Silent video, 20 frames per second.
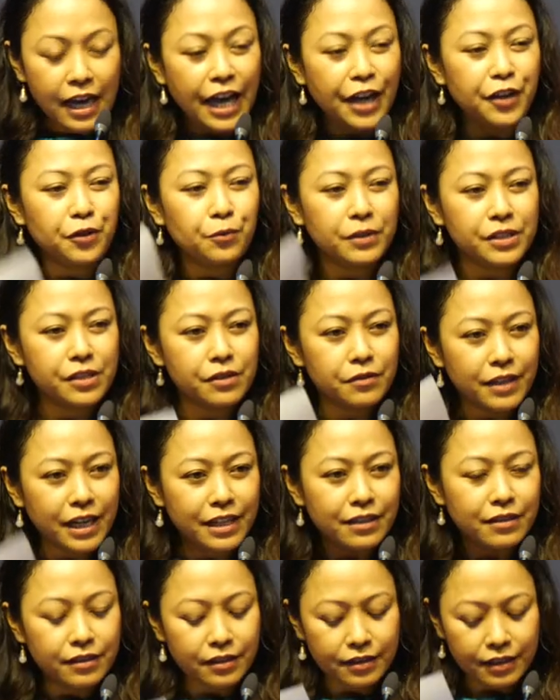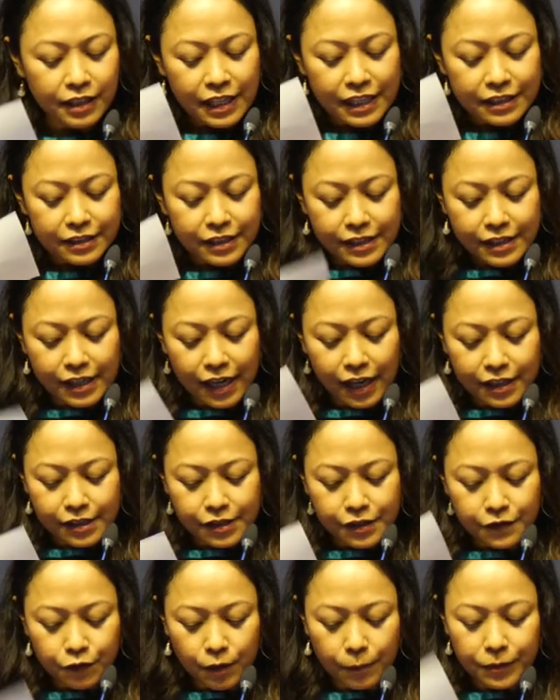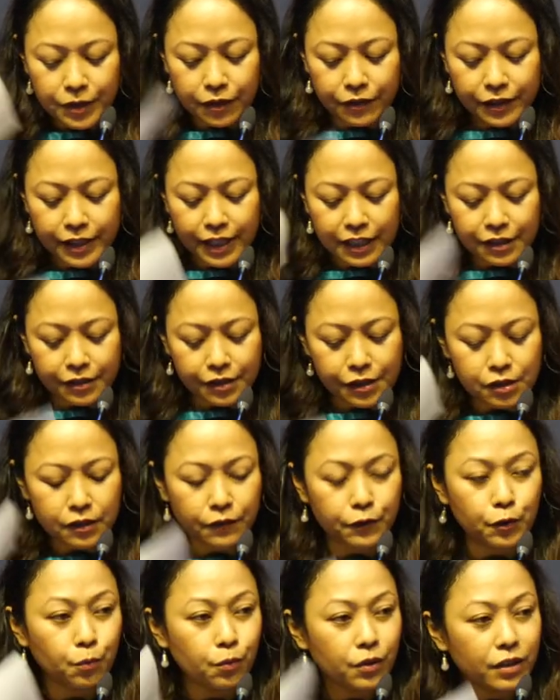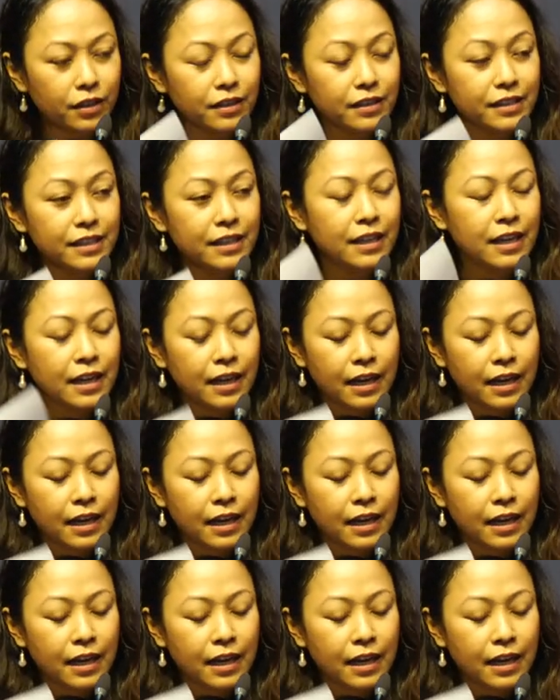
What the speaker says: and was rather detached from the realities of the world.